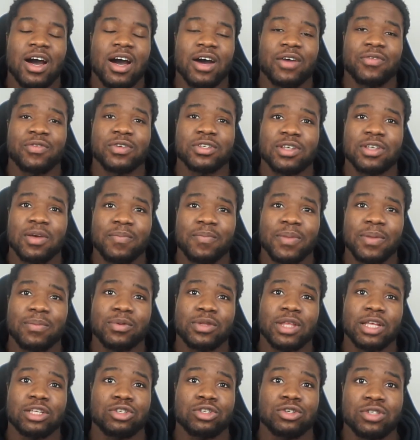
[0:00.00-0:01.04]
for some people
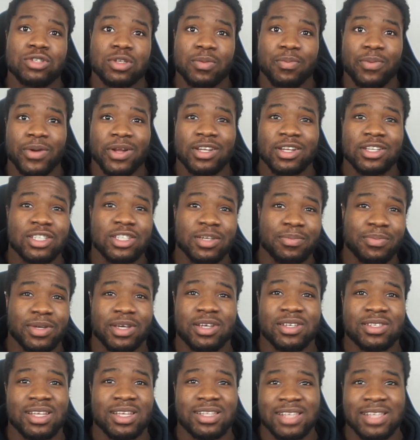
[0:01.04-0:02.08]
they choose apprenticeship
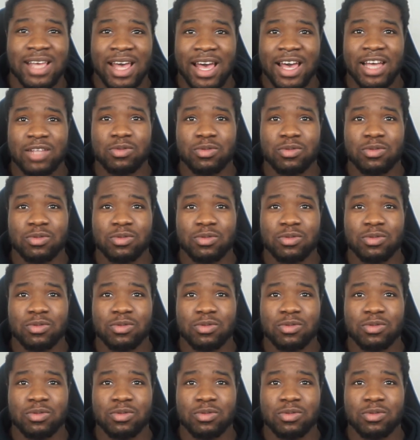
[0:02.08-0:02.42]
because they're tired